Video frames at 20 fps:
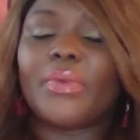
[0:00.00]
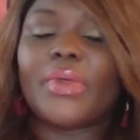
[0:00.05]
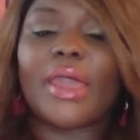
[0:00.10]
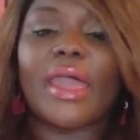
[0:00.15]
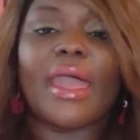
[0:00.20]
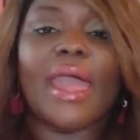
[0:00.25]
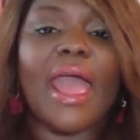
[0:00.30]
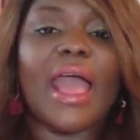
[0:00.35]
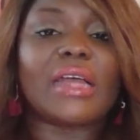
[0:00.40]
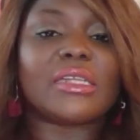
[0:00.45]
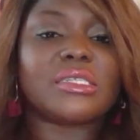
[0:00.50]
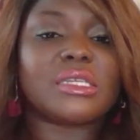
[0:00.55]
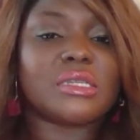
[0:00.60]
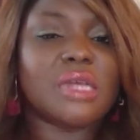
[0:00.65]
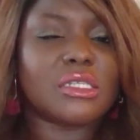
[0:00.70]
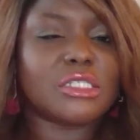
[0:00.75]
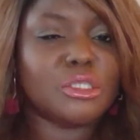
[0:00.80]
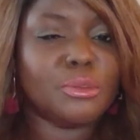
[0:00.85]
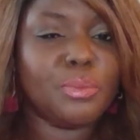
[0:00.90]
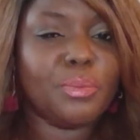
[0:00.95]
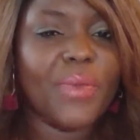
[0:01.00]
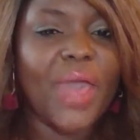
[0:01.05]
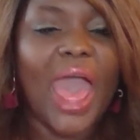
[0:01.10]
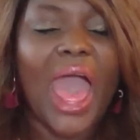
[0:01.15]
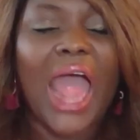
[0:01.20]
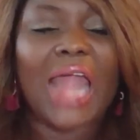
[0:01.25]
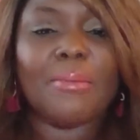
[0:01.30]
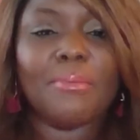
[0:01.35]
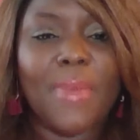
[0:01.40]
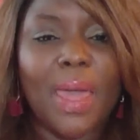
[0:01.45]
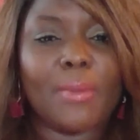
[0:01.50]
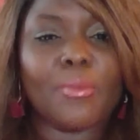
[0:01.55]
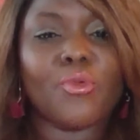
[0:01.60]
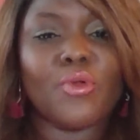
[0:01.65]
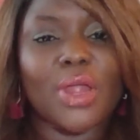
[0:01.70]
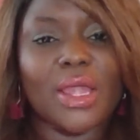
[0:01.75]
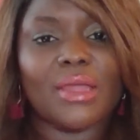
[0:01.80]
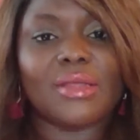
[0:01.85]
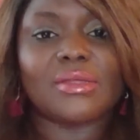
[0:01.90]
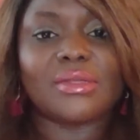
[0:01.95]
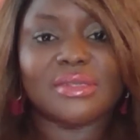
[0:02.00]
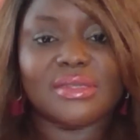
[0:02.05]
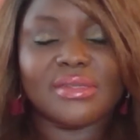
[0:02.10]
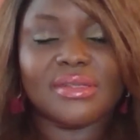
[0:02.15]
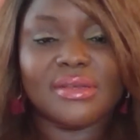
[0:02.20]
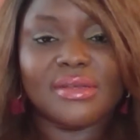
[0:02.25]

has such bad memories